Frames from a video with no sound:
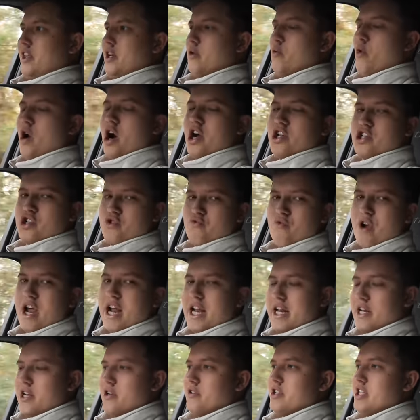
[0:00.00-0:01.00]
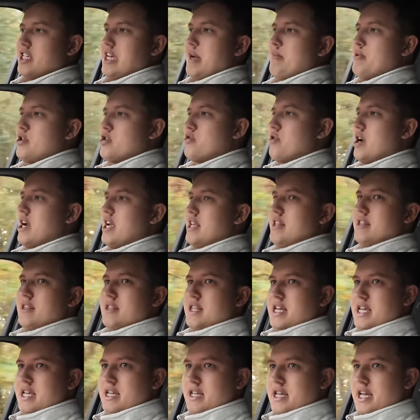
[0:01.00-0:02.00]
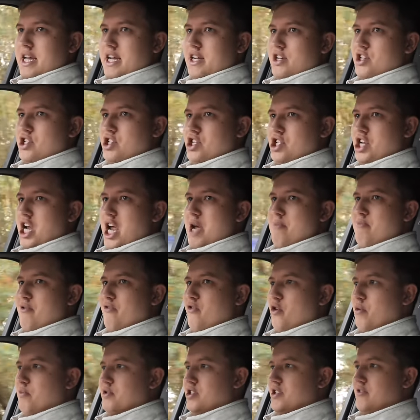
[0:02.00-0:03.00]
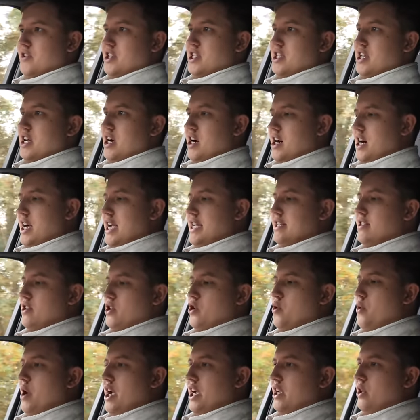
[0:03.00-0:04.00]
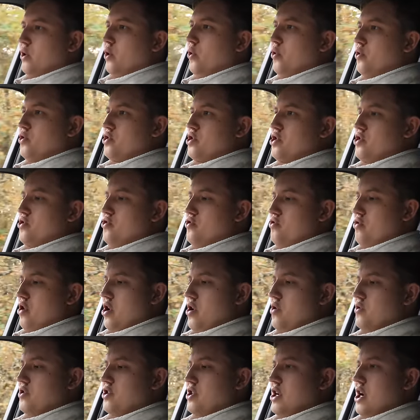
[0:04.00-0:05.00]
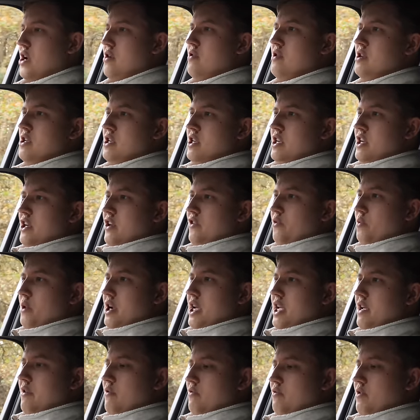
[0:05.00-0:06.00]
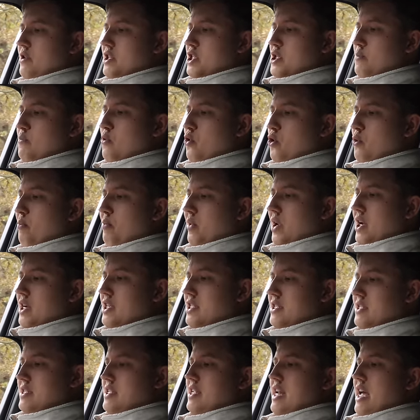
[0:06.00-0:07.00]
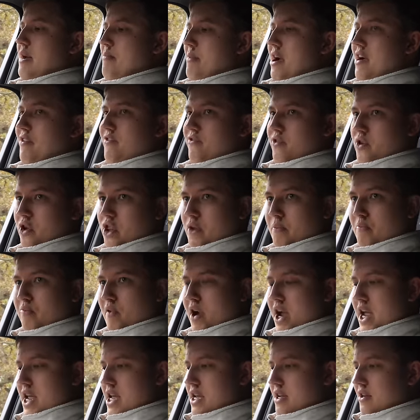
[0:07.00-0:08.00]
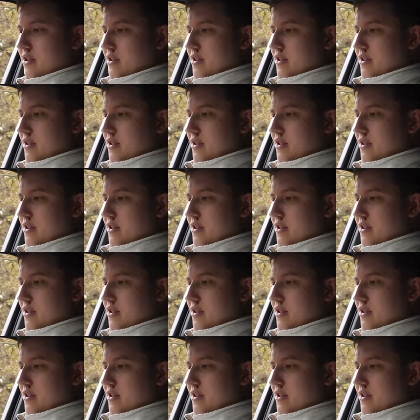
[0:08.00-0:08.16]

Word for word: I think what I should really do to demonstrate the sheer performance of this car is a quick launch control. So if we, in Sport Plus, slam our foot on the brake,